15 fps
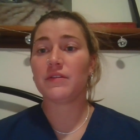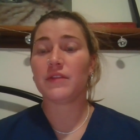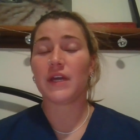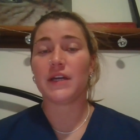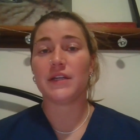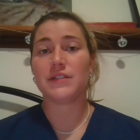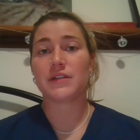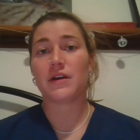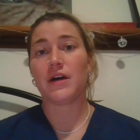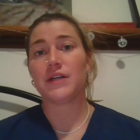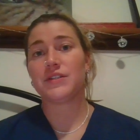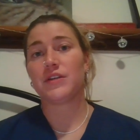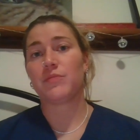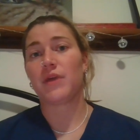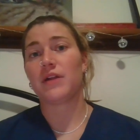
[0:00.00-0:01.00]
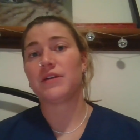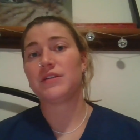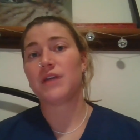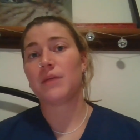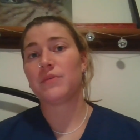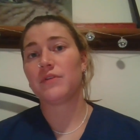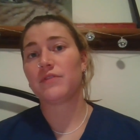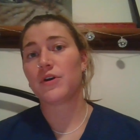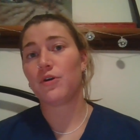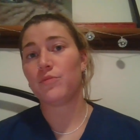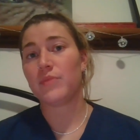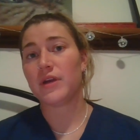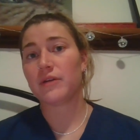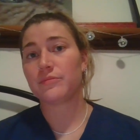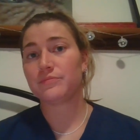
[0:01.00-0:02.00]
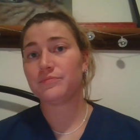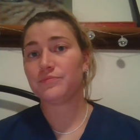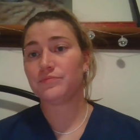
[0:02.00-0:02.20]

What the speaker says: that is causing maladaptive coping.